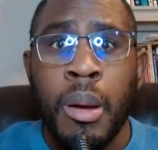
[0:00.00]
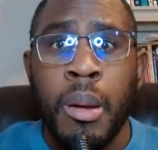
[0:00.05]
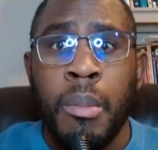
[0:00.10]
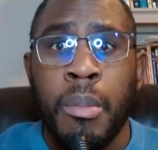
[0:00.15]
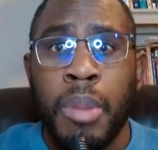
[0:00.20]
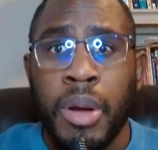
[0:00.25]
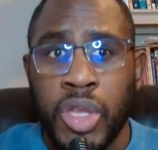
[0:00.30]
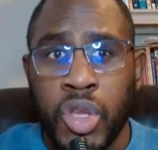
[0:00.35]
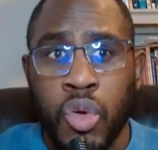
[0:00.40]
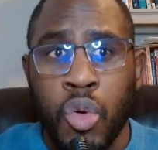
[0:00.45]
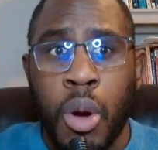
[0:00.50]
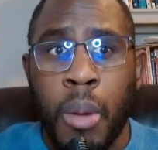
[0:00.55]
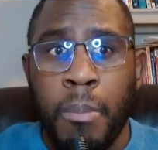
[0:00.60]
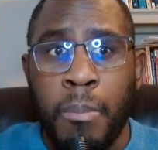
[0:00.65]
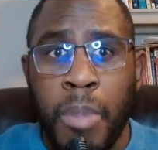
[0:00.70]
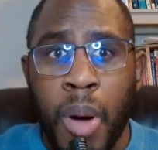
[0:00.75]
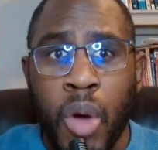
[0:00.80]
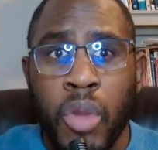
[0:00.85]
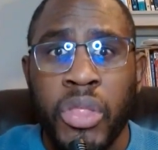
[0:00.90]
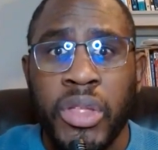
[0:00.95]
but you are
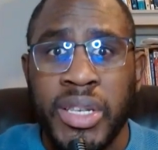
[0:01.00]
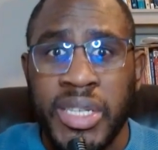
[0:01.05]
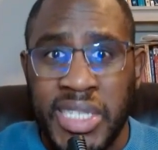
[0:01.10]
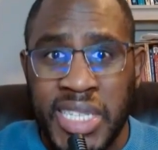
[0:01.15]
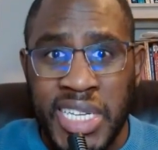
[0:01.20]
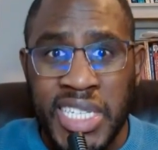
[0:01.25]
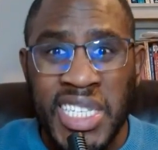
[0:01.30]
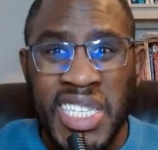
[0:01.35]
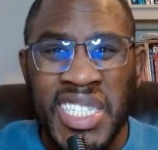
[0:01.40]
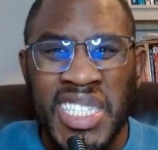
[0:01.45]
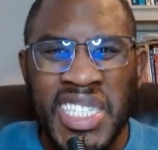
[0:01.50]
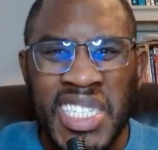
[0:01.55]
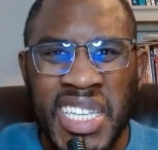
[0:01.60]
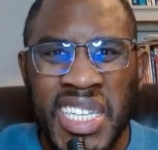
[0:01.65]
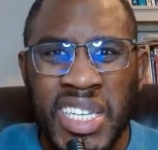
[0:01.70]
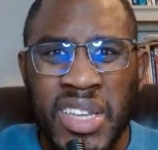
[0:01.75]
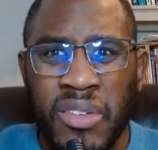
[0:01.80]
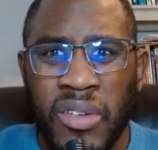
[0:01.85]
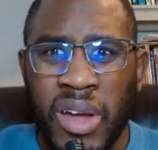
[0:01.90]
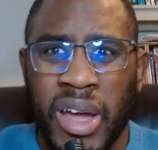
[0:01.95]
both
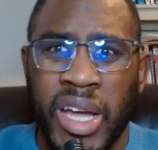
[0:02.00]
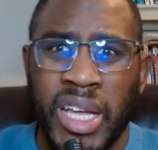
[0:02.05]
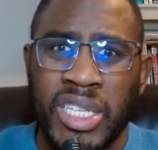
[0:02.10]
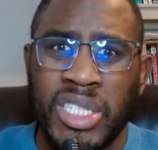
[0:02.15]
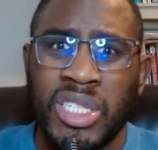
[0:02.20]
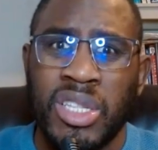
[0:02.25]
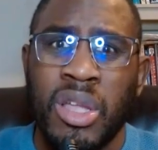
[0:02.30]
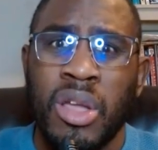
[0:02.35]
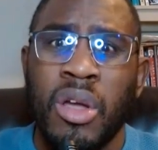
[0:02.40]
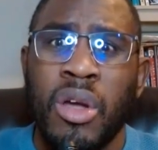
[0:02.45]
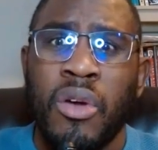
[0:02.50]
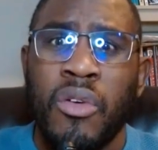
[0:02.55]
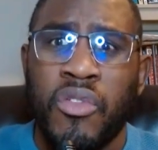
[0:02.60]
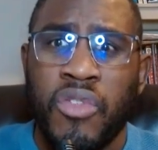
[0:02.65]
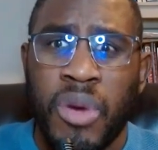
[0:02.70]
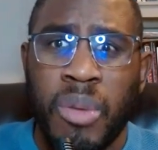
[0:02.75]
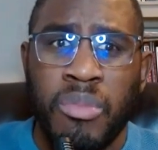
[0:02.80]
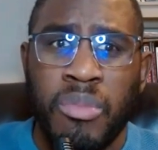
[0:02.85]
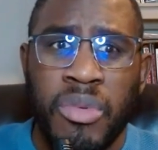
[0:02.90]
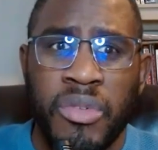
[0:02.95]
disincentivized
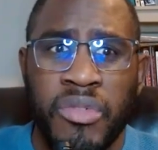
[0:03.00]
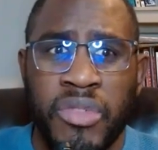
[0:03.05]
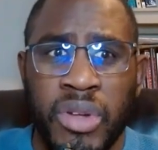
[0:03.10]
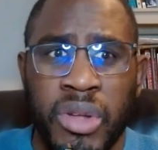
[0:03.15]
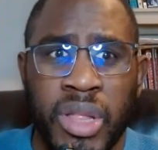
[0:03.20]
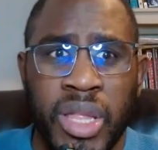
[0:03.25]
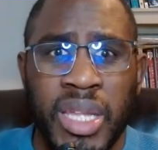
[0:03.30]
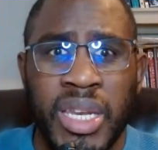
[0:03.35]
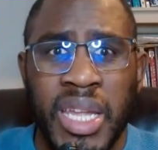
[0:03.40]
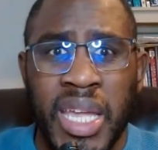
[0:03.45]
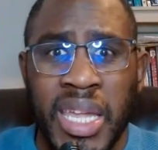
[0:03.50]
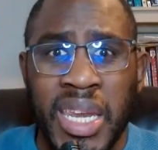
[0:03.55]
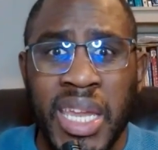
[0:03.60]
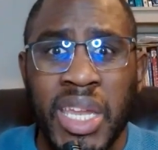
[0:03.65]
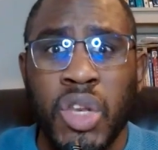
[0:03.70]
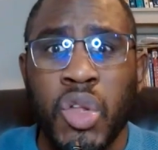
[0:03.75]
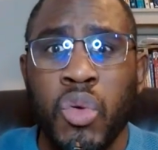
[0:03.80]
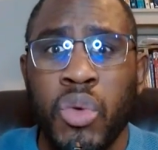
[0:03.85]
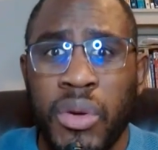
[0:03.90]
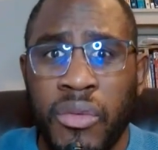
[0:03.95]
from revealing any
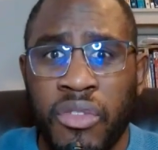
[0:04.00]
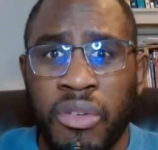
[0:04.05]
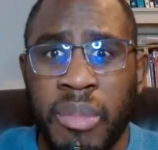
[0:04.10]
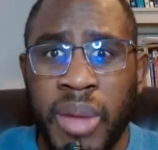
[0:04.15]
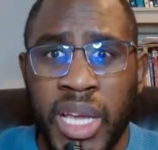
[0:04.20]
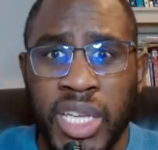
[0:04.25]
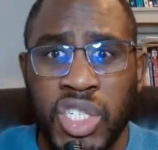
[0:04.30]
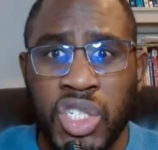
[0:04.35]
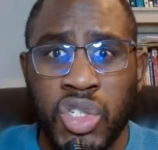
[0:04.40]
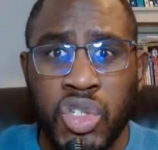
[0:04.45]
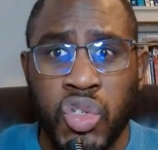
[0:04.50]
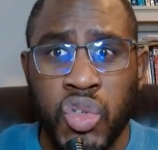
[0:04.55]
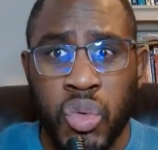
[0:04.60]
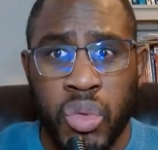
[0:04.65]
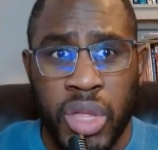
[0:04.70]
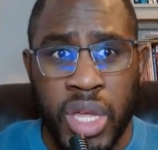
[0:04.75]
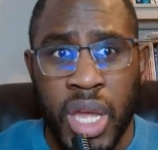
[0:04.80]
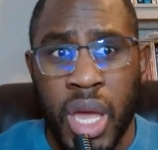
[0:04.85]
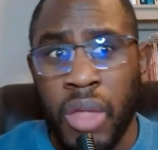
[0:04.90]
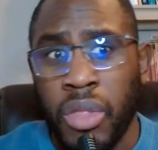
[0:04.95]
new information to
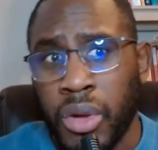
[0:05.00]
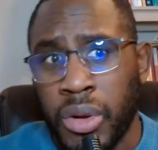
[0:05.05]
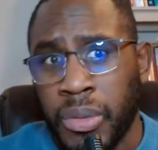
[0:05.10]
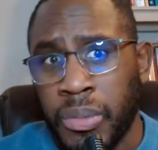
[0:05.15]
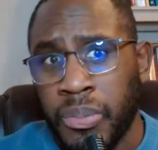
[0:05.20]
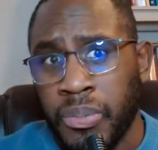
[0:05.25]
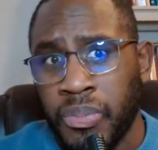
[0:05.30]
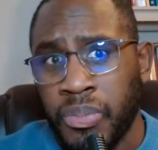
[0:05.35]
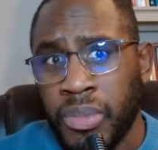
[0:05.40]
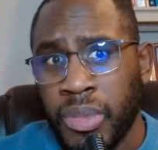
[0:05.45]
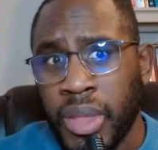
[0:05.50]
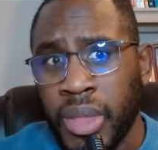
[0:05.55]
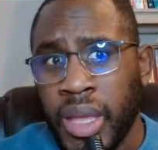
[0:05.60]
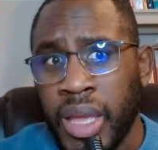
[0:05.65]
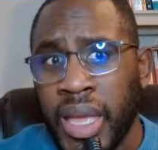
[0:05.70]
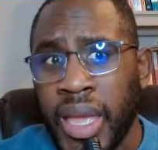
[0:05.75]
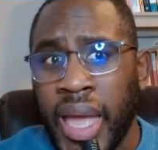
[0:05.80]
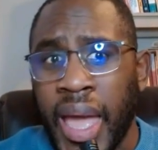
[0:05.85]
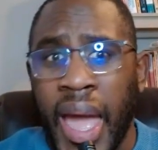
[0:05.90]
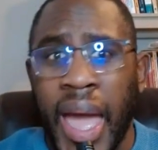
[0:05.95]
the other.
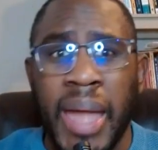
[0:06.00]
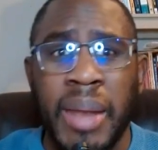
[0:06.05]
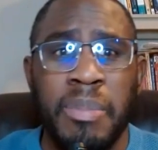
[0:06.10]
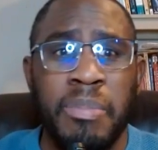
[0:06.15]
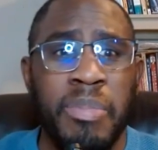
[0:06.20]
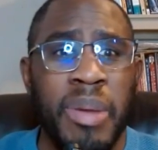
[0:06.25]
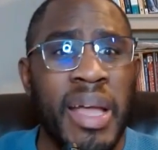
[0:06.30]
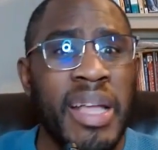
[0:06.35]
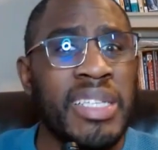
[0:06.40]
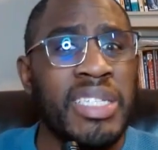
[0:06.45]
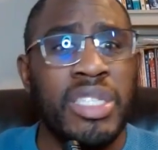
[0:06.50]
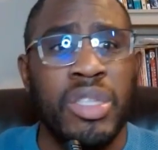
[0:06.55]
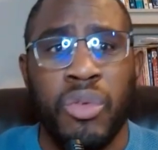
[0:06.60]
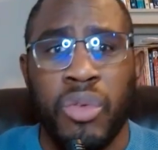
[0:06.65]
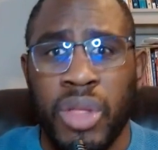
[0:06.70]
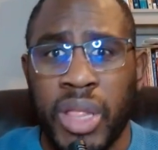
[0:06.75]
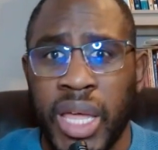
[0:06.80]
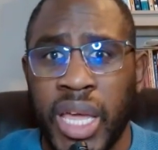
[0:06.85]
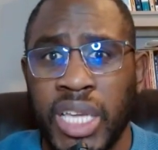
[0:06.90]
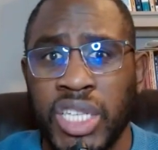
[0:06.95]
At best, the
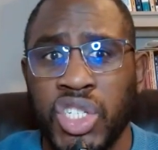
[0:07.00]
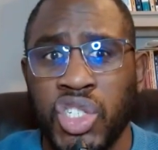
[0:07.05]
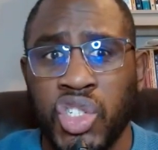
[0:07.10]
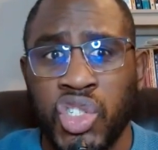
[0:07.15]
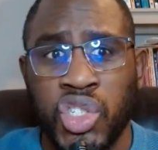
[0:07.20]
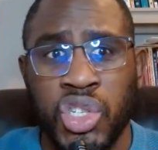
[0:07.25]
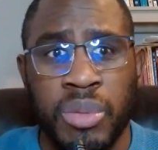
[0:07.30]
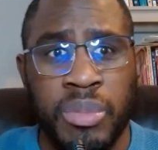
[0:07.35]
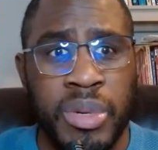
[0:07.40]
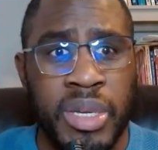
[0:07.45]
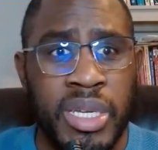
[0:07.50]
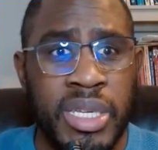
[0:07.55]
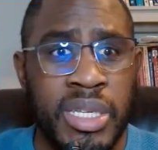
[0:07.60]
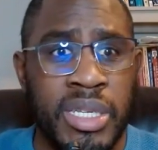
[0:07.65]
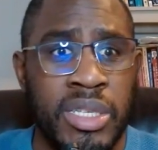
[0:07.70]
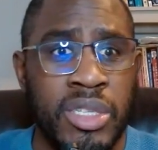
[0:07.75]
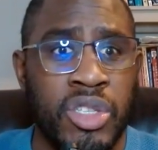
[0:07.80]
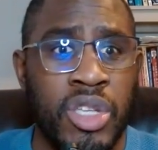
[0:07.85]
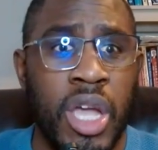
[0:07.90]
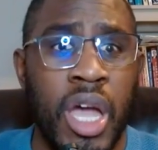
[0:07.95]
relationship
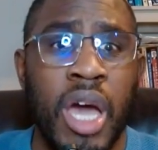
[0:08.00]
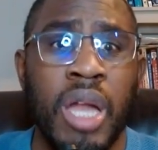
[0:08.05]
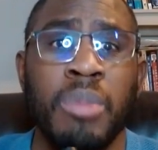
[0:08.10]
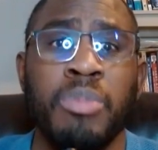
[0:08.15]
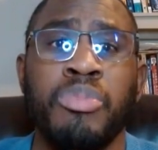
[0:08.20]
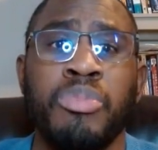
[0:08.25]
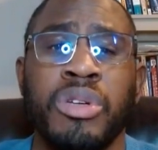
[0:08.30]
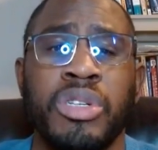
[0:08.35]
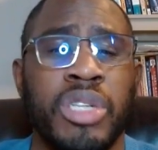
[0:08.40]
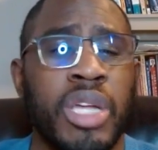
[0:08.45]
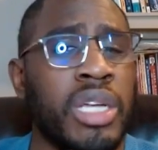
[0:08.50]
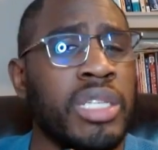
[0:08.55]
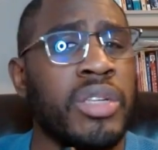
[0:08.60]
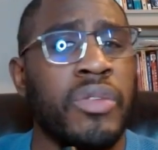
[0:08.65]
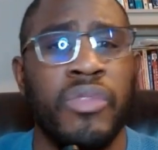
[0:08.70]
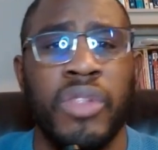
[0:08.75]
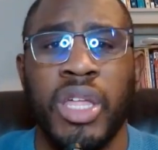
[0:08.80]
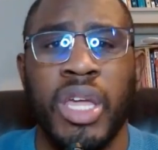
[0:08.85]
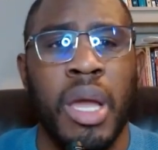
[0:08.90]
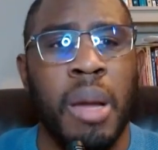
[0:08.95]
is
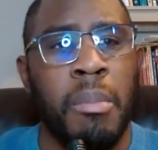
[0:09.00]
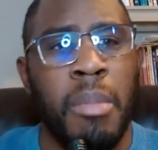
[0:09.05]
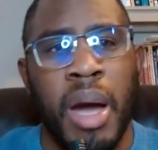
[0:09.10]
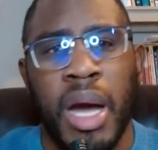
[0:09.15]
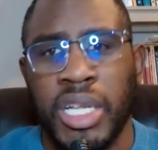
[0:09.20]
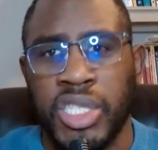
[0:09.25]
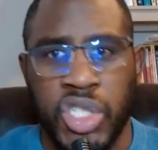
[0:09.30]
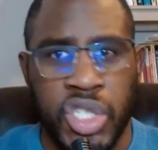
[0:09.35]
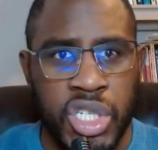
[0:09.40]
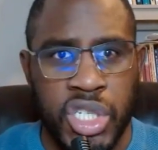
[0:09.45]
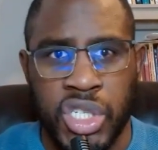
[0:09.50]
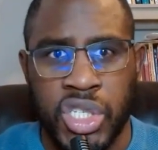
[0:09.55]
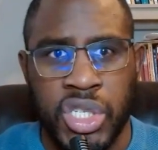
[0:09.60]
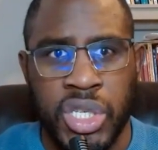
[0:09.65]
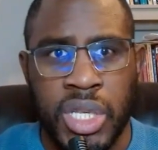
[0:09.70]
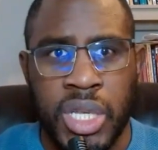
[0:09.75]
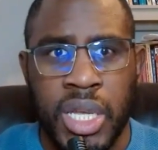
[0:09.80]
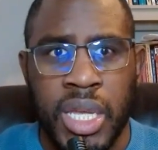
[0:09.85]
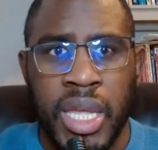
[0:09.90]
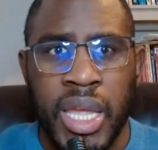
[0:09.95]
unproductively homogenous,
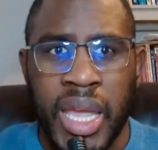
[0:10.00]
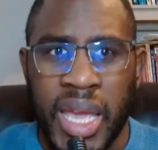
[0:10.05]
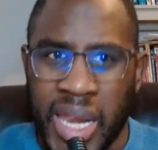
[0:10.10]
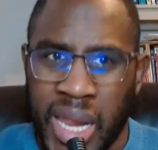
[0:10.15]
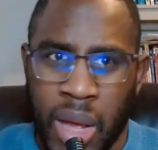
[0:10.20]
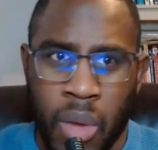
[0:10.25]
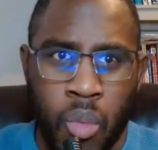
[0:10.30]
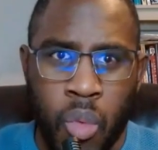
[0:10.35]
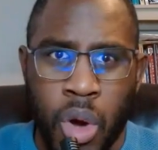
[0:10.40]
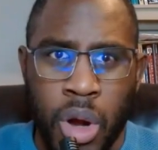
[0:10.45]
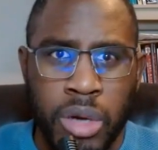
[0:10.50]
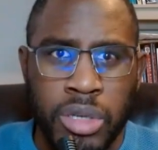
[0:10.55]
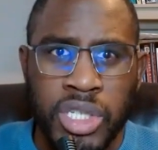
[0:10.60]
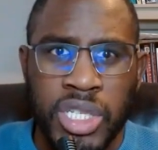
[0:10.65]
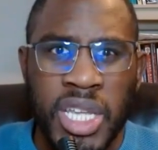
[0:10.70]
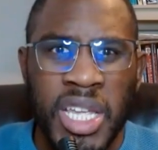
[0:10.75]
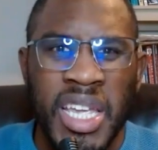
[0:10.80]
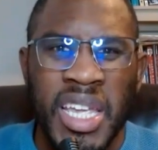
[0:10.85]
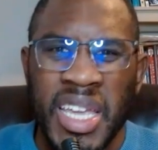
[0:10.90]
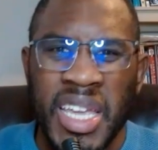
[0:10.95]
and at
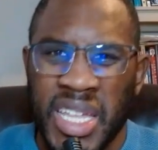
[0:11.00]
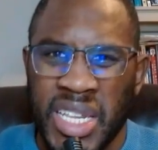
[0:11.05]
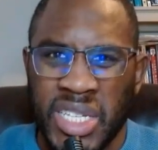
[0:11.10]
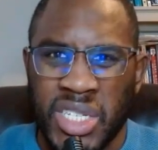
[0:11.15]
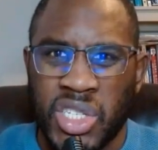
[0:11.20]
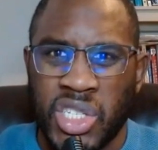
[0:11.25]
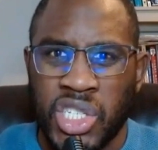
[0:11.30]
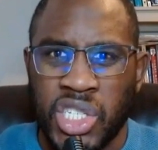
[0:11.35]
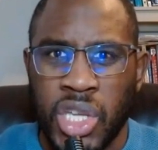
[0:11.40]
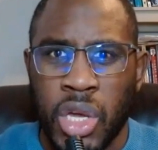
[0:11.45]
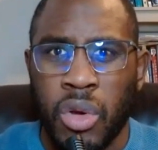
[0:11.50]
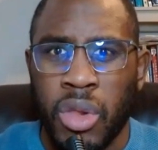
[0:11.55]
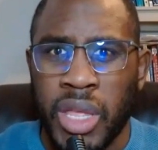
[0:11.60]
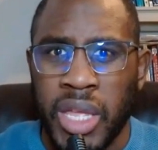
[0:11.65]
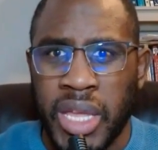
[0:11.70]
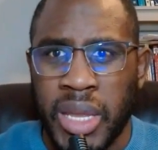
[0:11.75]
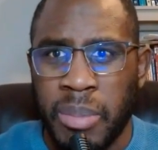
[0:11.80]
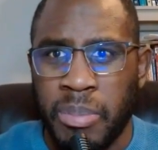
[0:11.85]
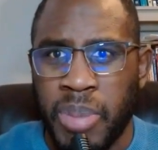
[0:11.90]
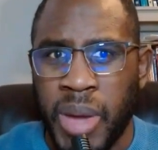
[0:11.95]
worst, it is
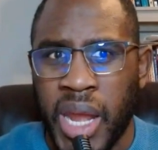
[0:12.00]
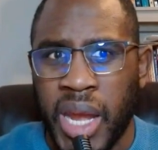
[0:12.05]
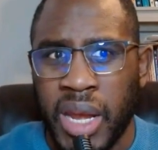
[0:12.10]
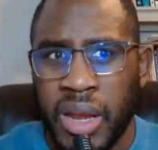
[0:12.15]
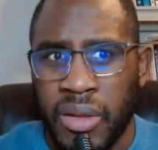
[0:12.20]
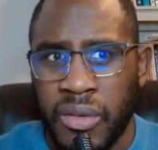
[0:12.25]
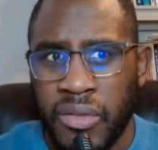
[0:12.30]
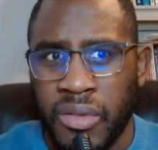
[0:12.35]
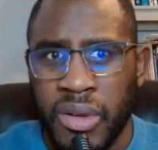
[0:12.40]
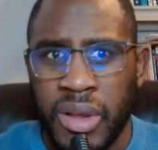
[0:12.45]
subtly competitive.